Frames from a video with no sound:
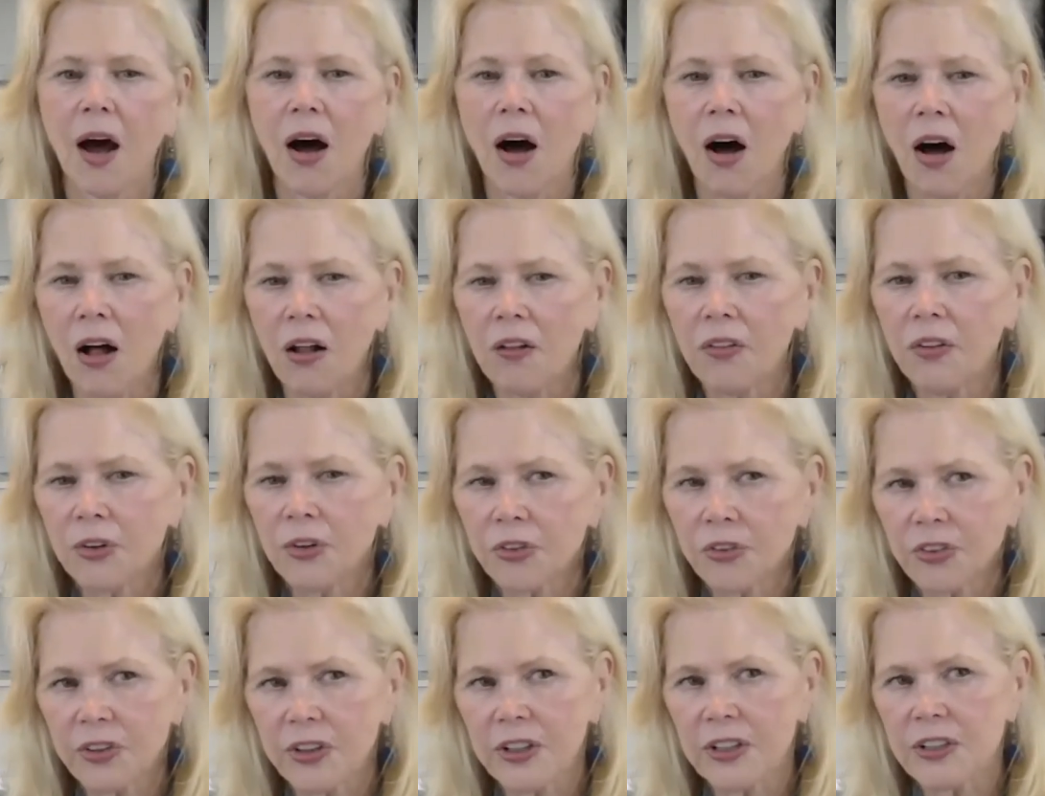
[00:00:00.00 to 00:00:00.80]
All
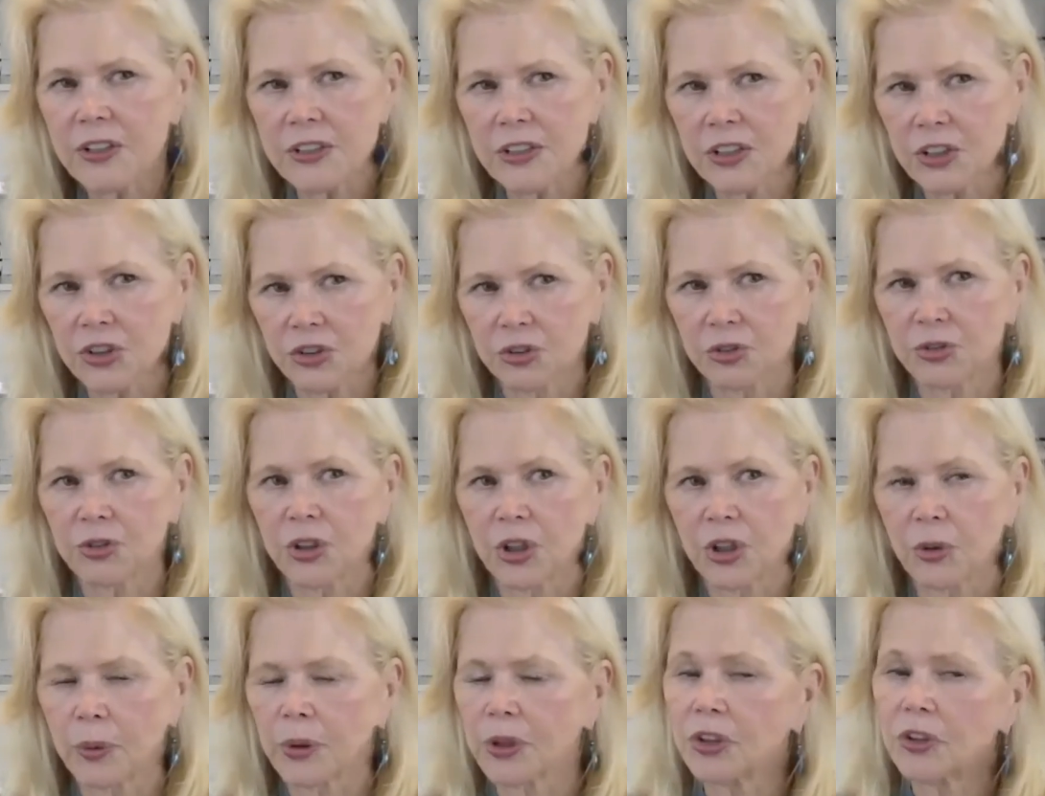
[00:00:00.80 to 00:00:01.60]
those things that you
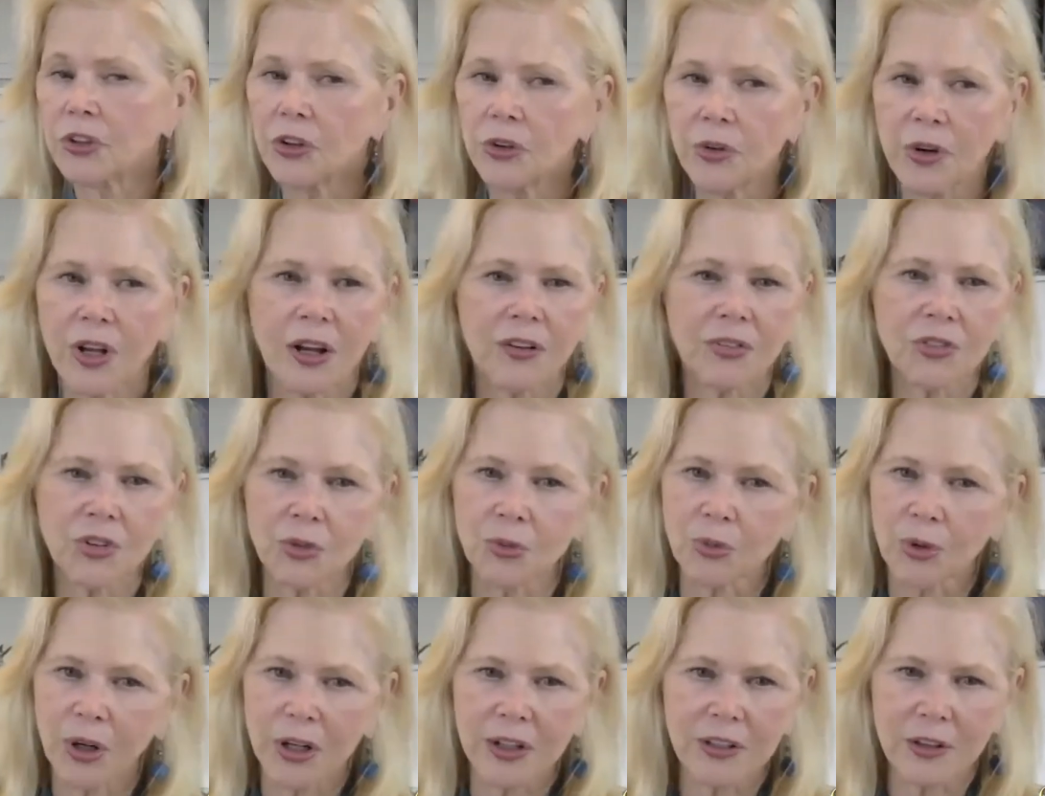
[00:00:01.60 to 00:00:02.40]
know, and you don't have to
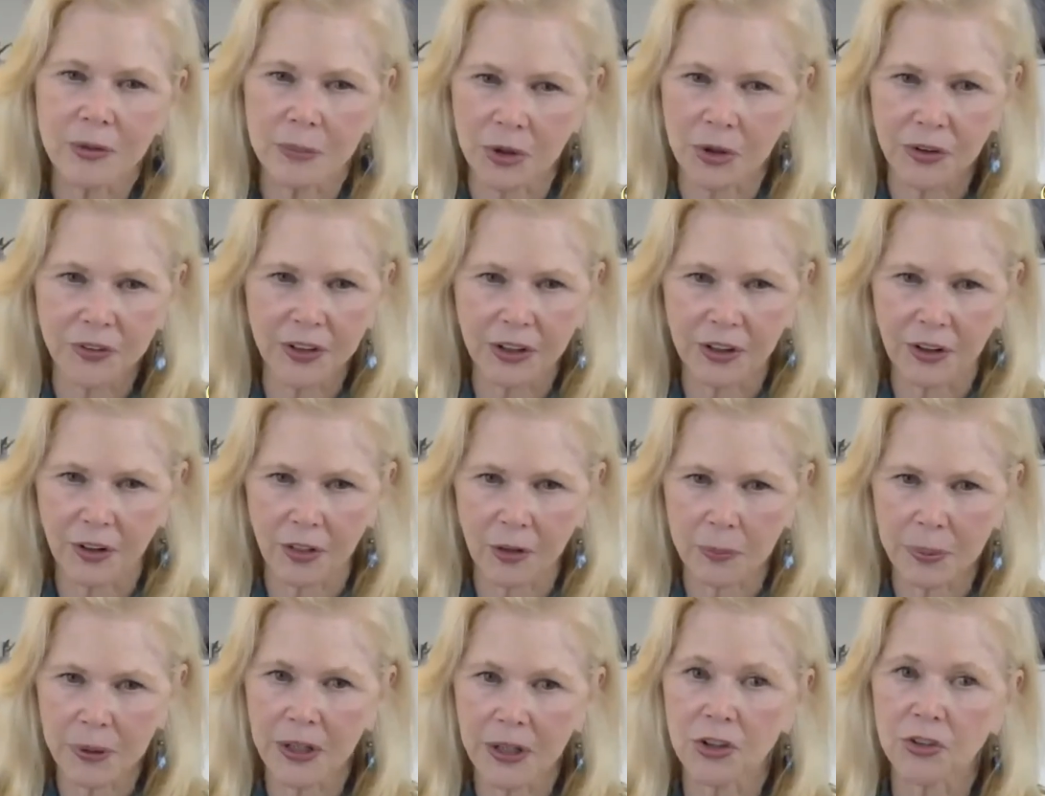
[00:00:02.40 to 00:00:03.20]
write them all down on
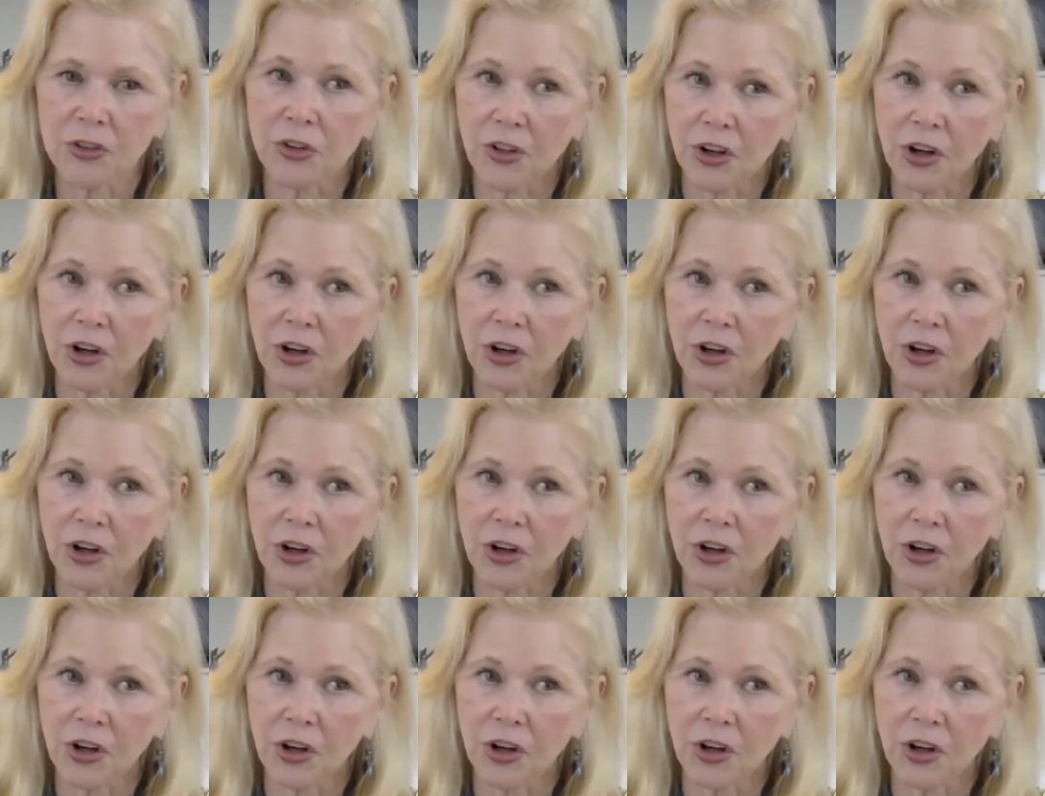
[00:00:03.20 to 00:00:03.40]
the page.